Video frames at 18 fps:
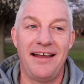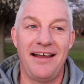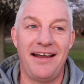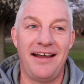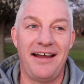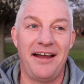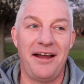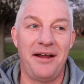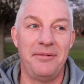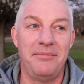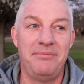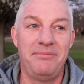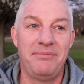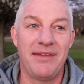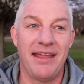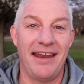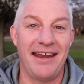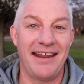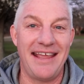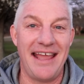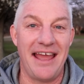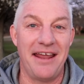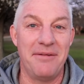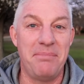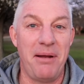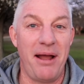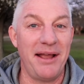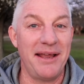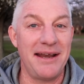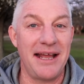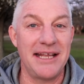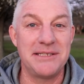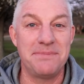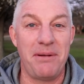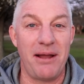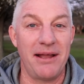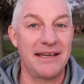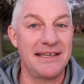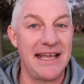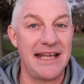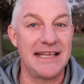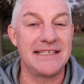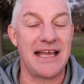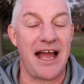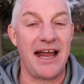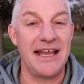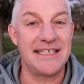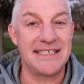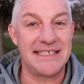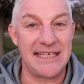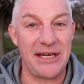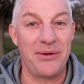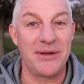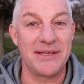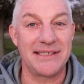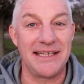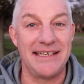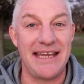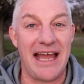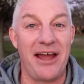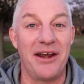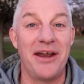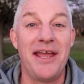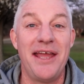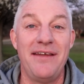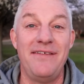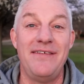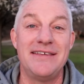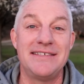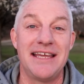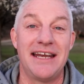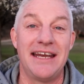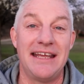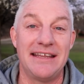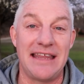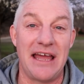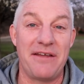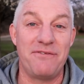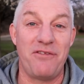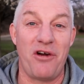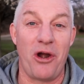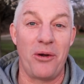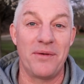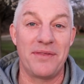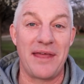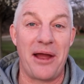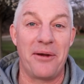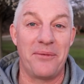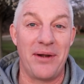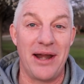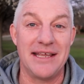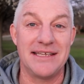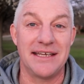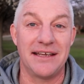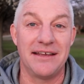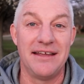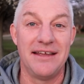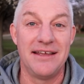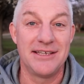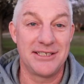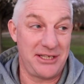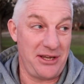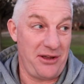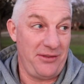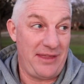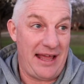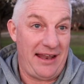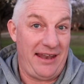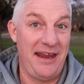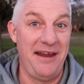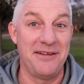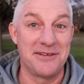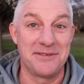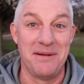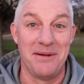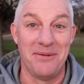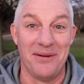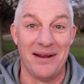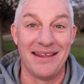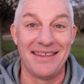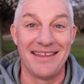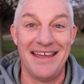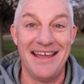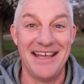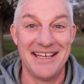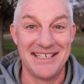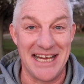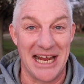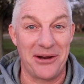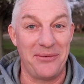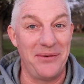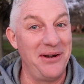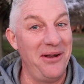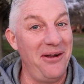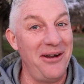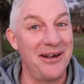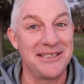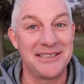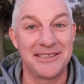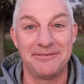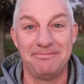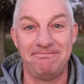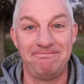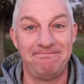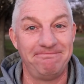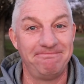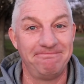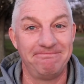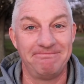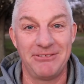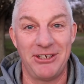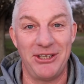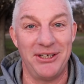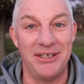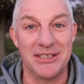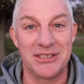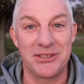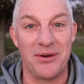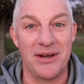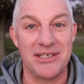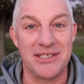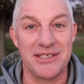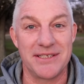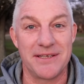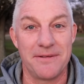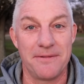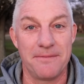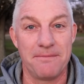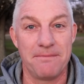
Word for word: Um, and again, pocket nines and pocket tens, I seriously doubt if he's going to get that far without raising. So that leaves me with jack queen of hearts. Goodness gracious.